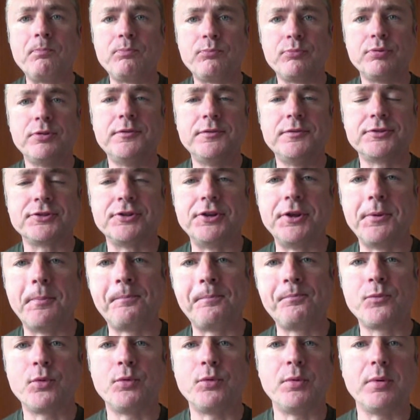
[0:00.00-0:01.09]
Previously
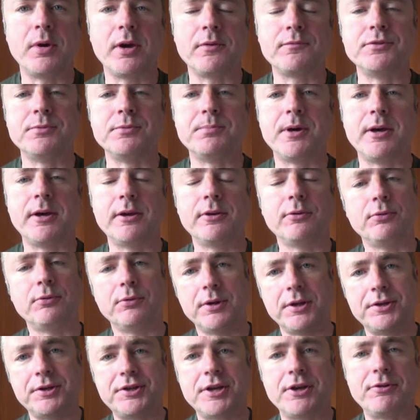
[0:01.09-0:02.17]
we were having to buy all
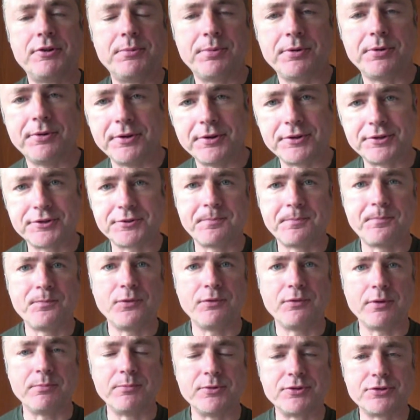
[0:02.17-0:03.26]
our dairy products
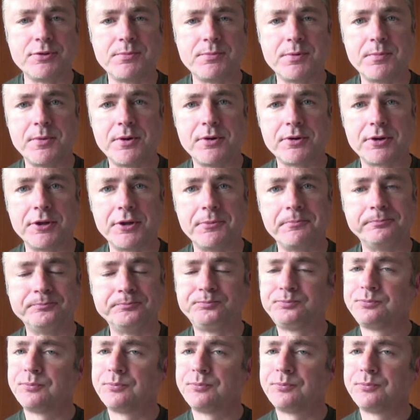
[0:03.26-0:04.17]
from the supermarket.